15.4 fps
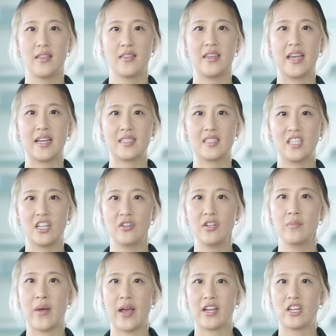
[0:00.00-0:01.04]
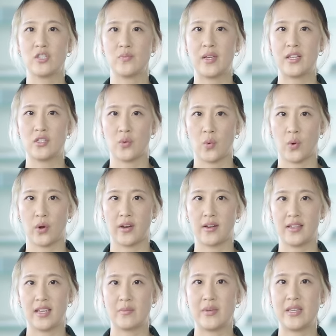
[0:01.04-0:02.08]
The exterior baggage bay door
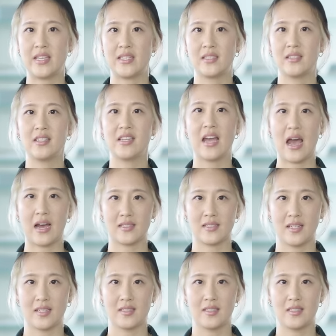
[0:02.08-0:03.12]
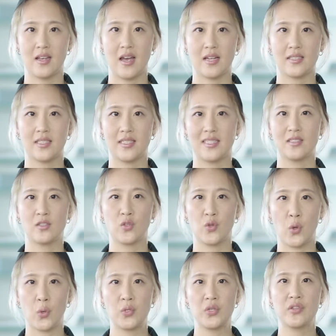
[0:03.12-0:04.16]
can be easily accessed as it is
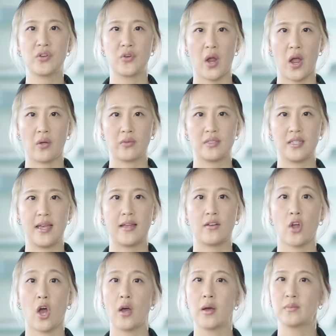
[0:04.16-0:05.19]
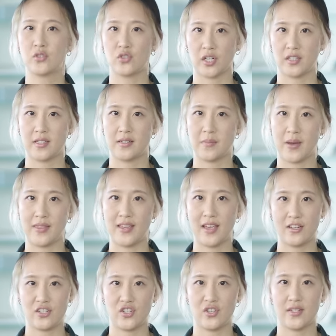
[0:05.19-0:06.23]
glued to the ground and not obstructed by the
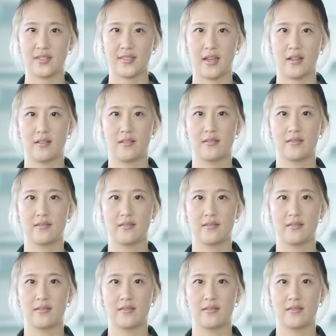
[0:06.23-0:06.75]
engine nacelle.